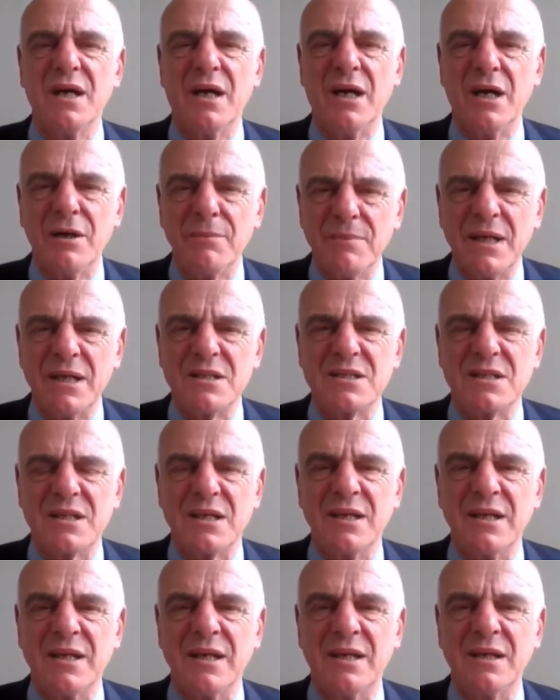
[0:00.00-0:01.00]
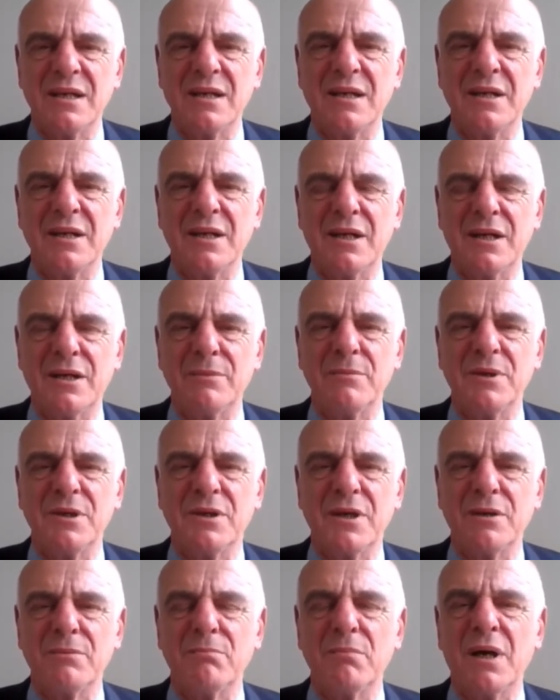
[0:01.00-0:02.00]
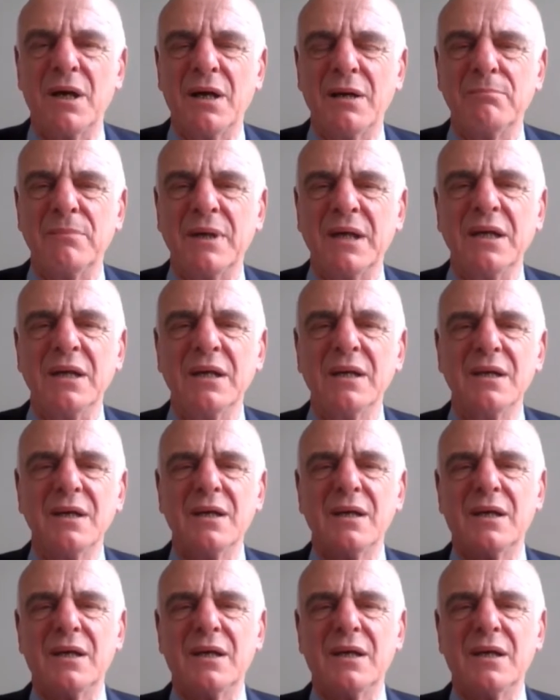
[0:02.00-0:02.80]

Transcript: I hope that's clear, and I hope you don't mind me